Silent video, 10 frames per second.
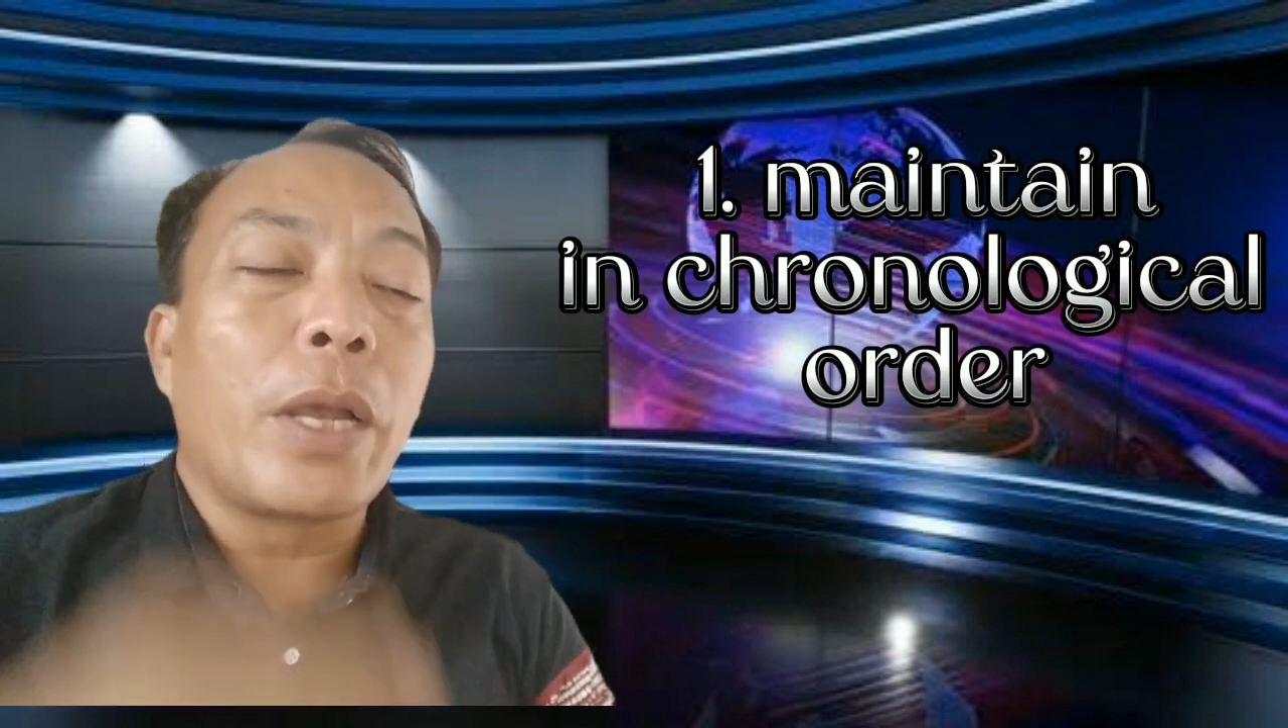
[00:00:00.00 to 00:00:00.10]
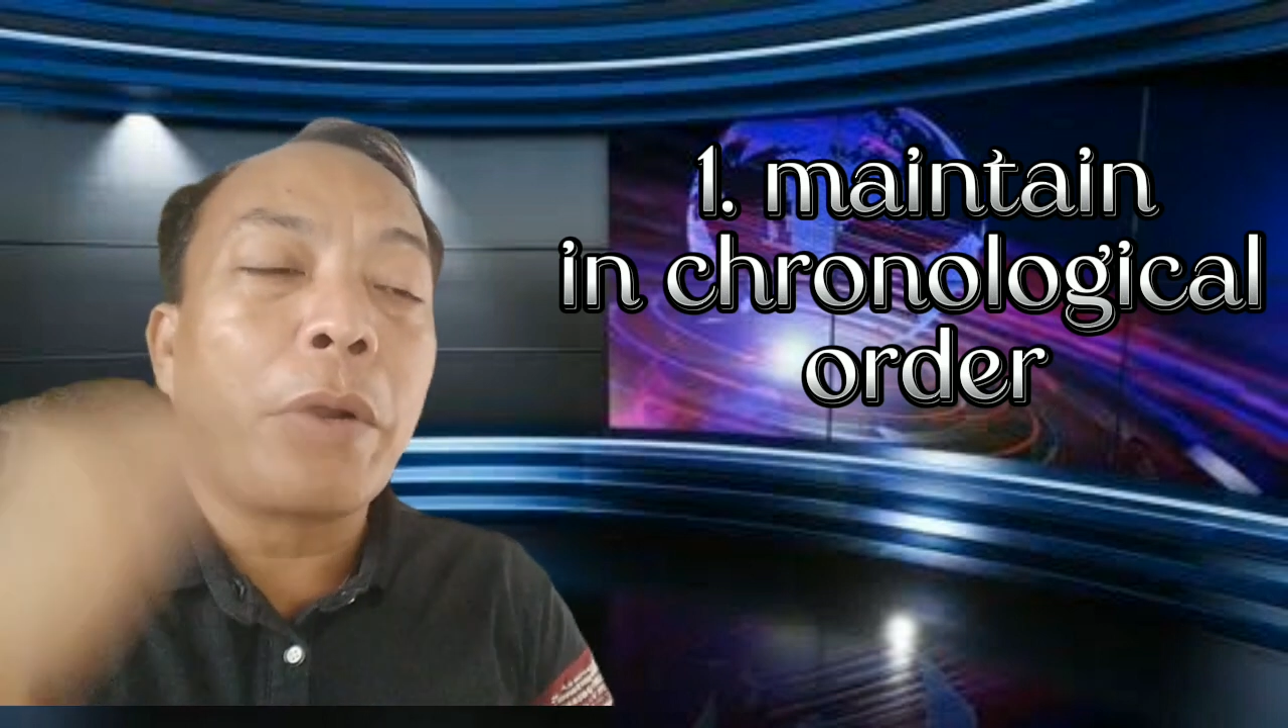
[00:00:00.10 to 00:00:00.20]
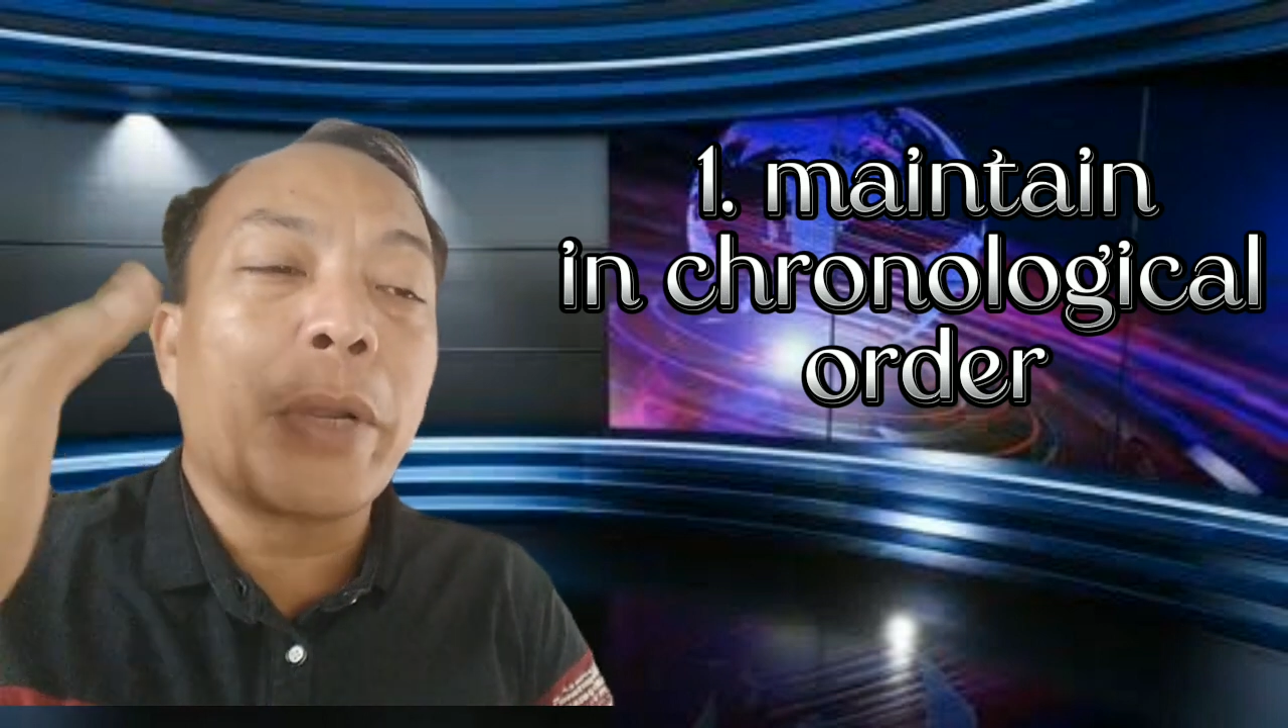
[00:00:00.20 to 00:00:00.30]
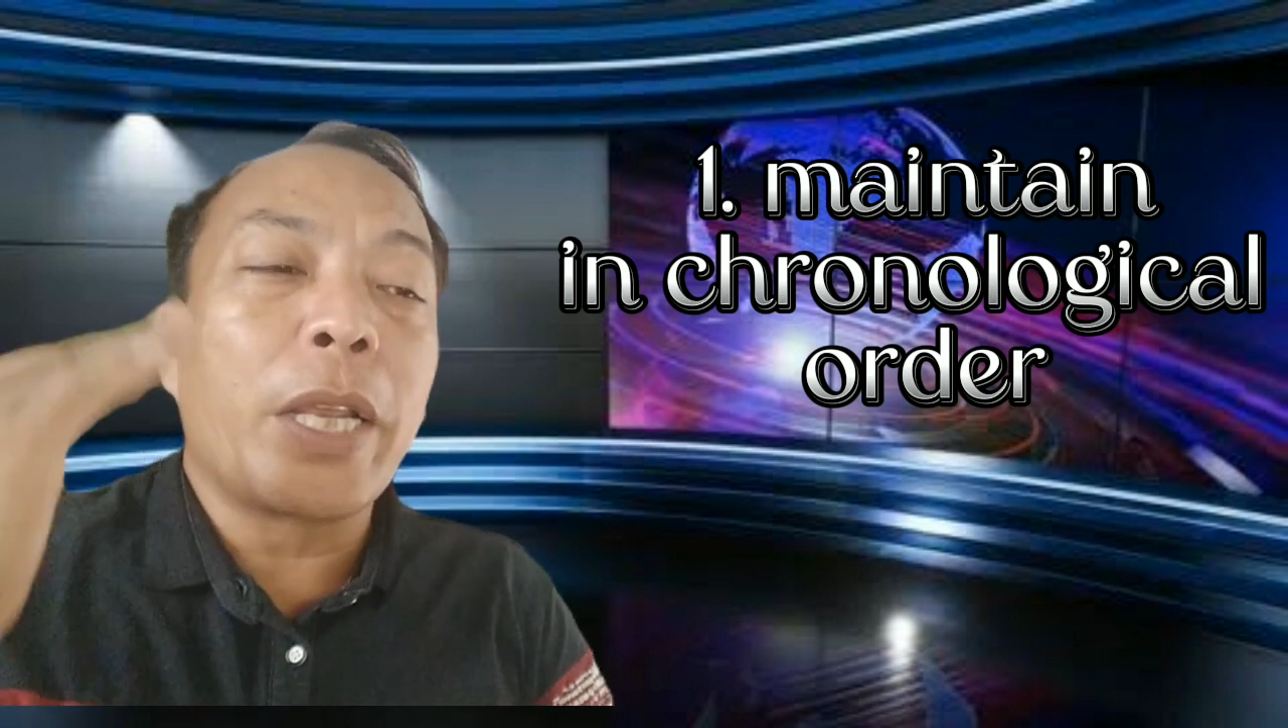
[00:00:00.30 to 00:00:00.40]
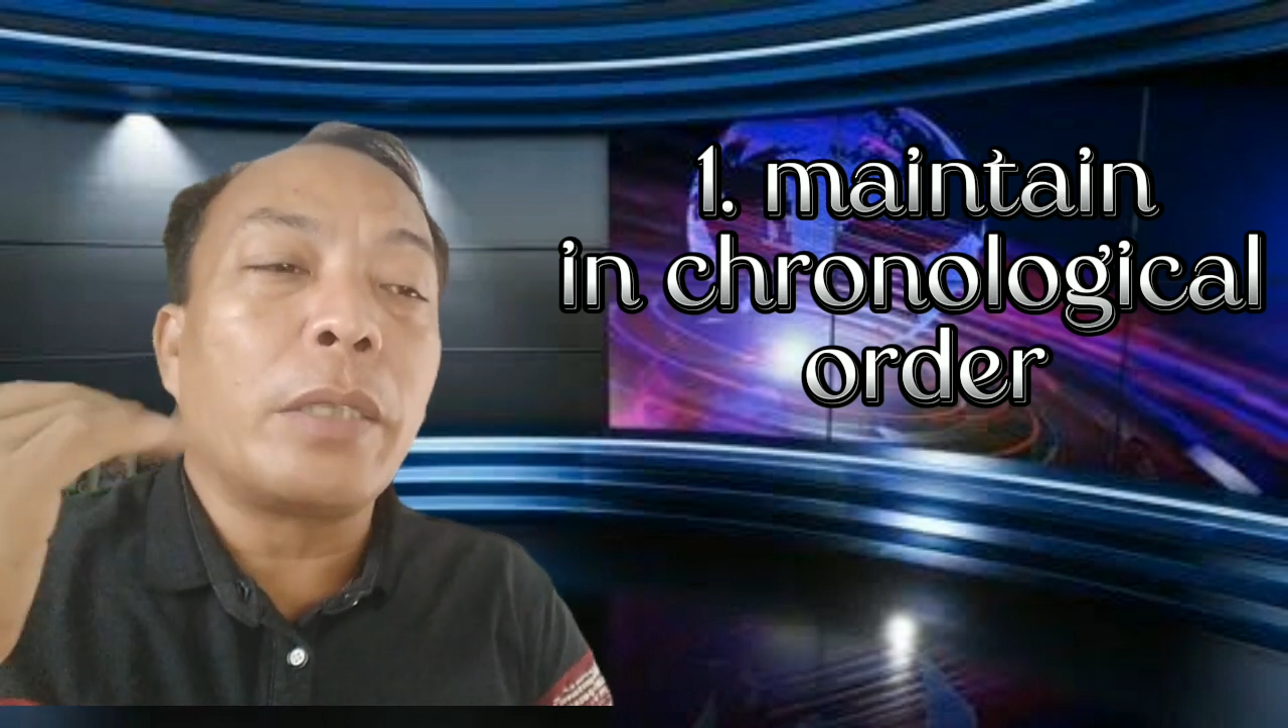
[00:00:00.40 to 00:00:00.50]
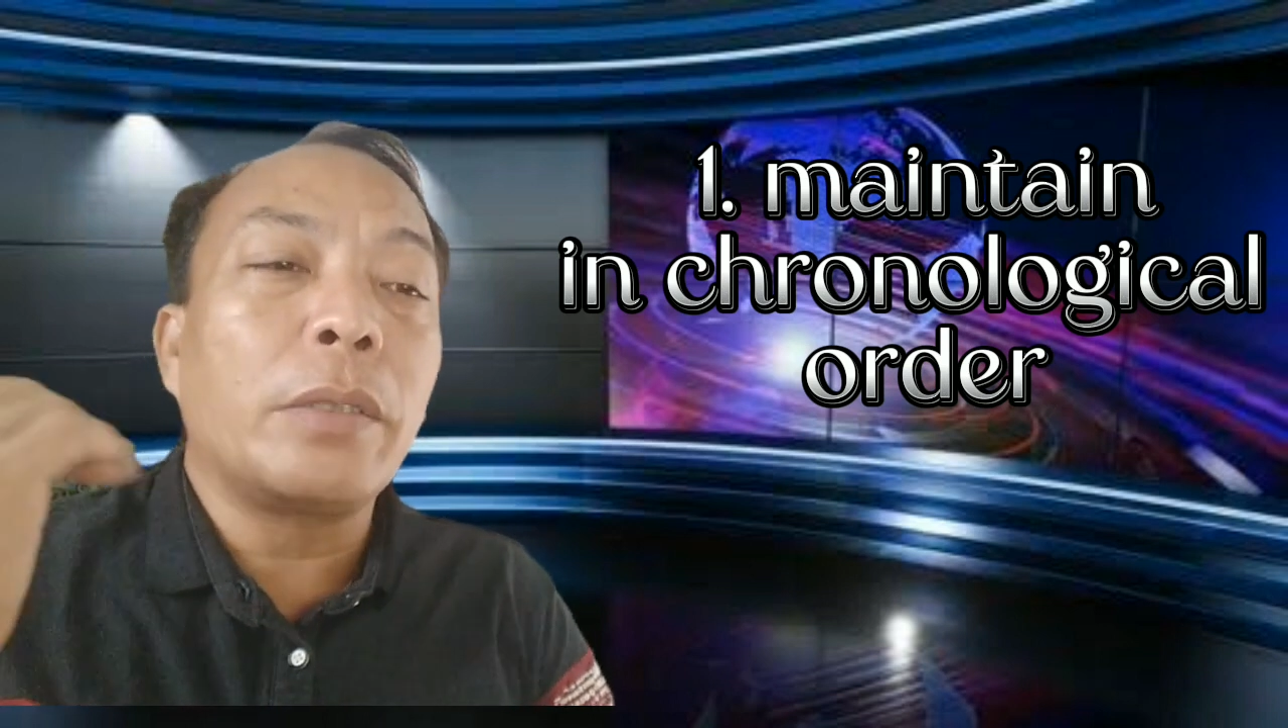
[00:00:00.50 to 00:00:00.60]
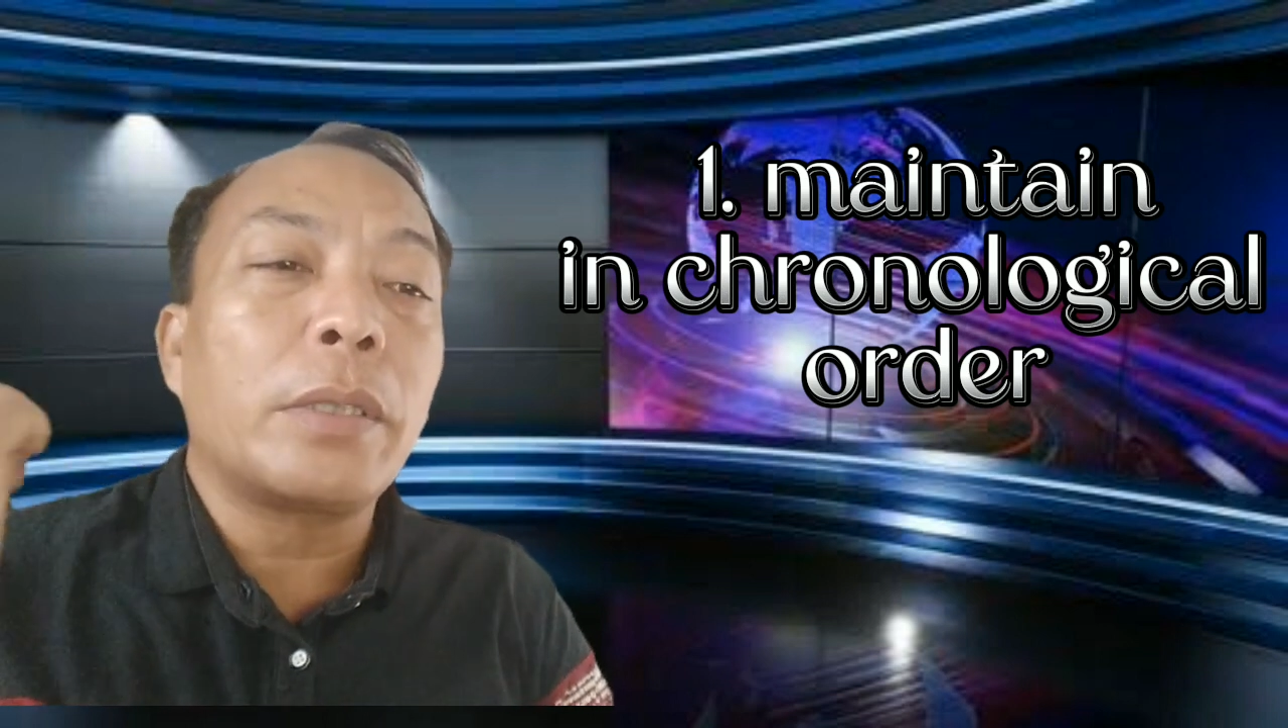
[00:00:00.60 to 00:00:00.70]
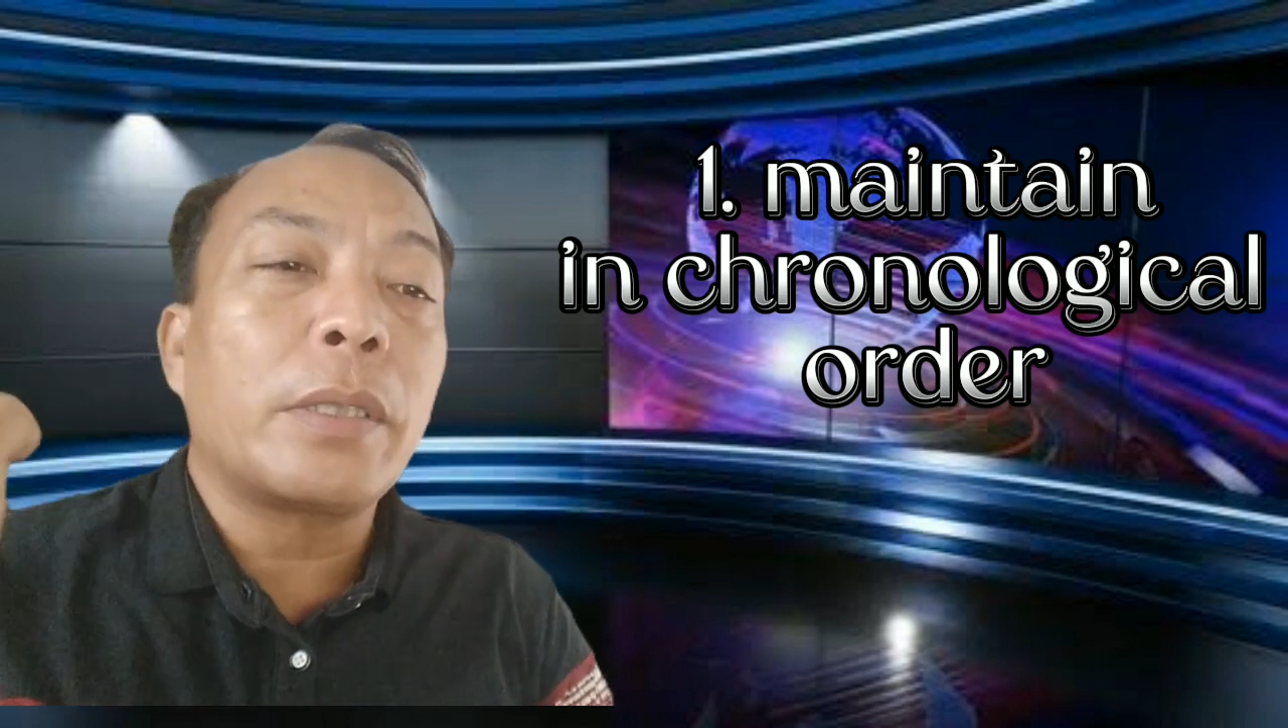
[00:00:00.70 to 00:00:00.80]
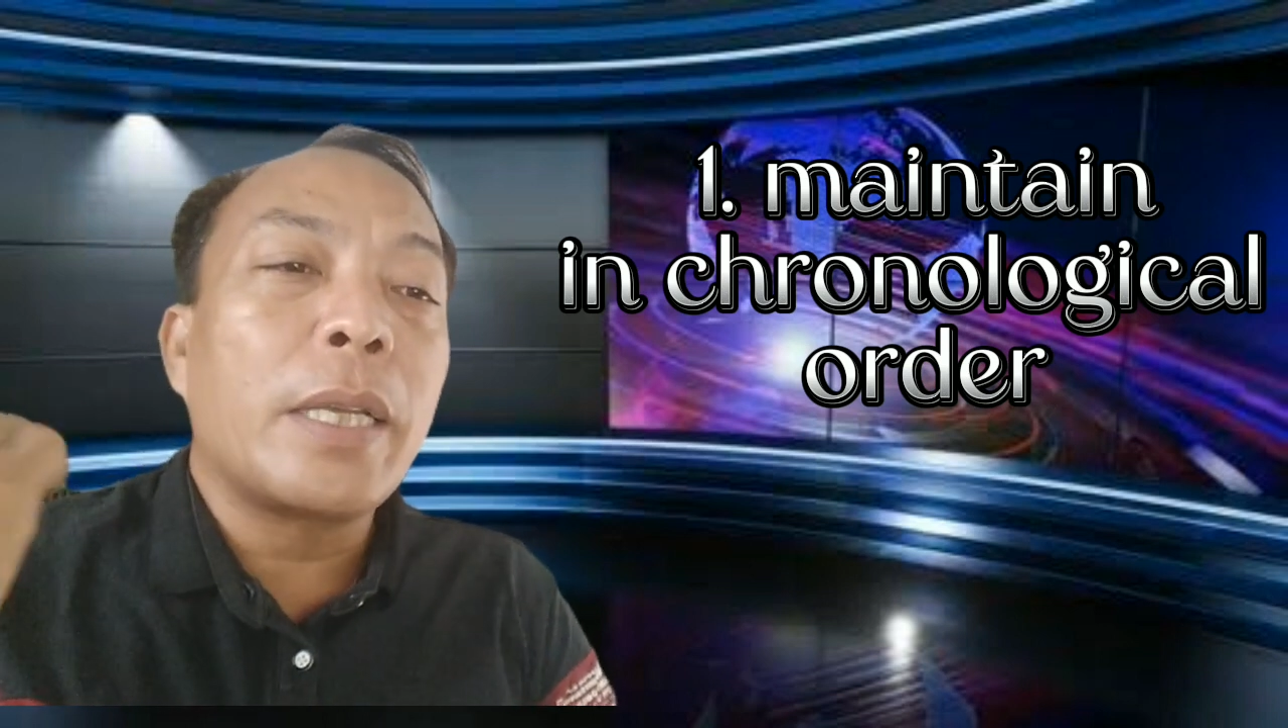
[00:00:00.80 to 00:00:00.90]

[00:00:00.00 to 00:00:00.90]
arrange